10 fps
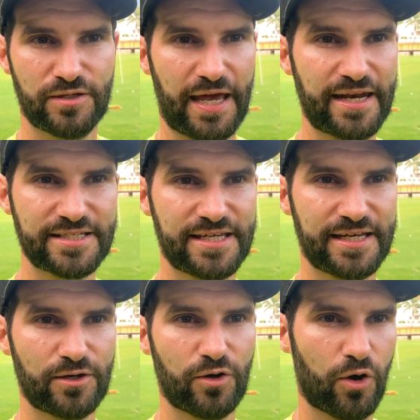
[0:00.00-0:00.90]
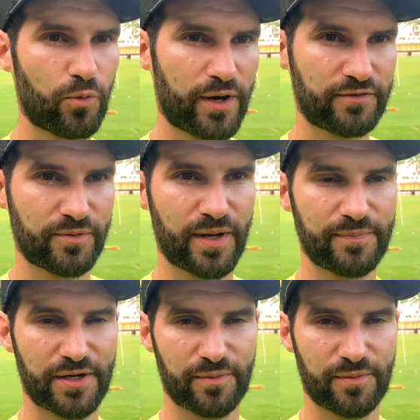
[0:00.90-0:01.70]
editing or whatever it may be.